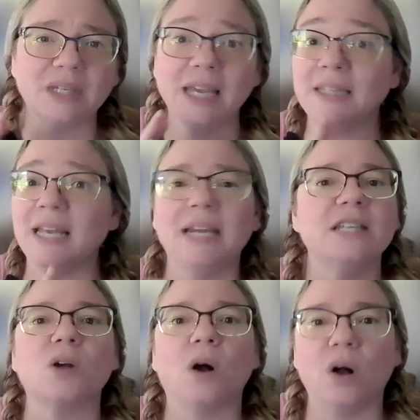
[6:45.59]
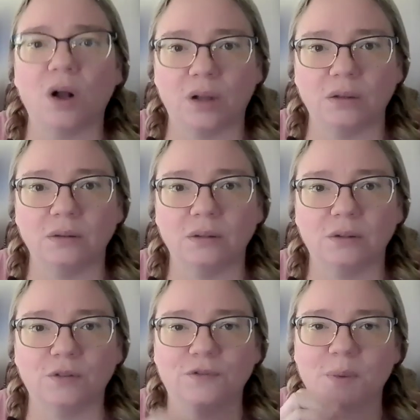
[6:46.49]
And that is all
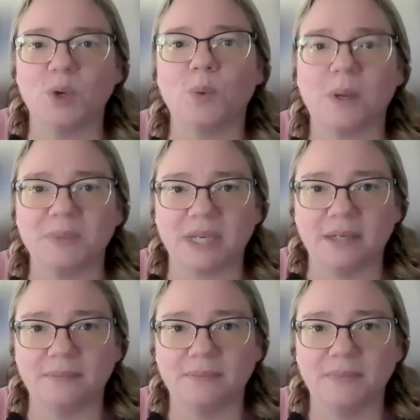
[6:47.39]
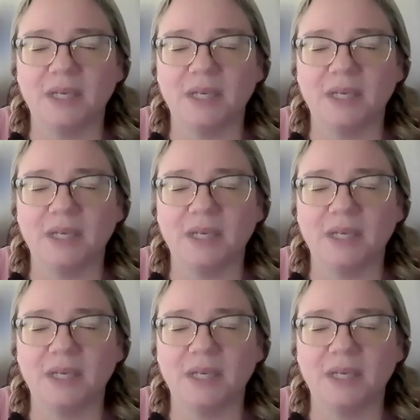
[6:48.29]
from your website.